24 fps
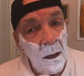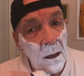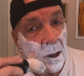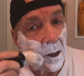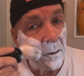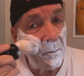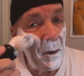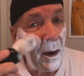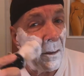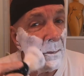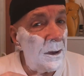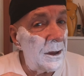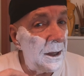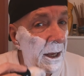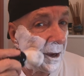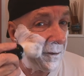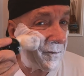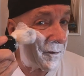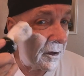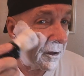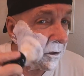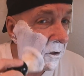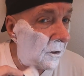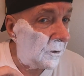And maybe they
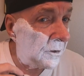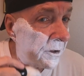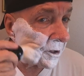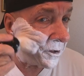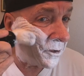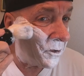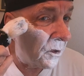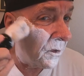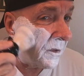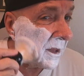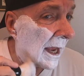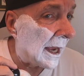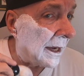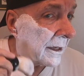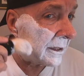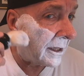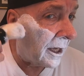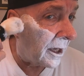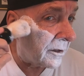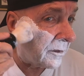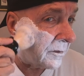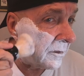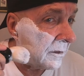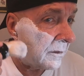haven't learned to do that
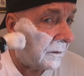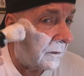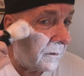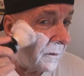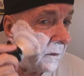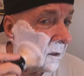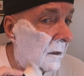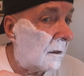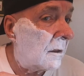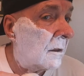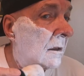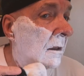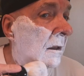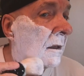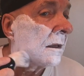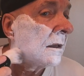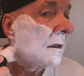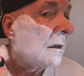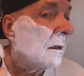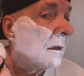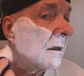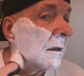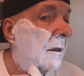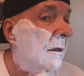yet.
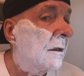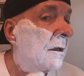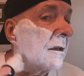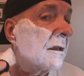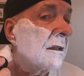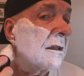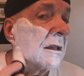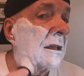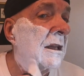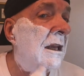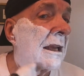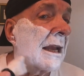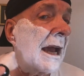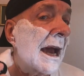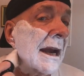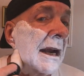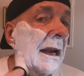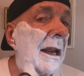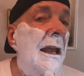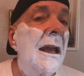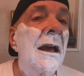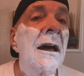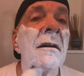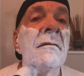You, you got
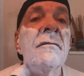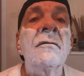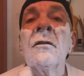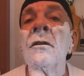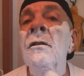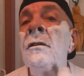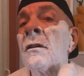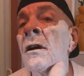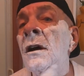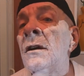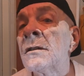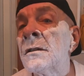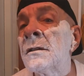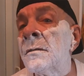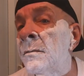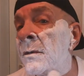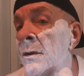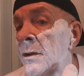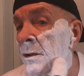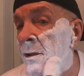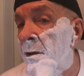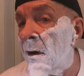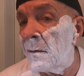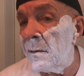to have good customer
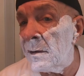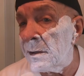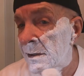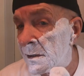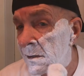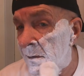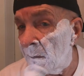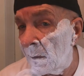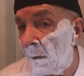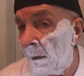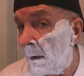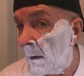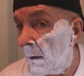service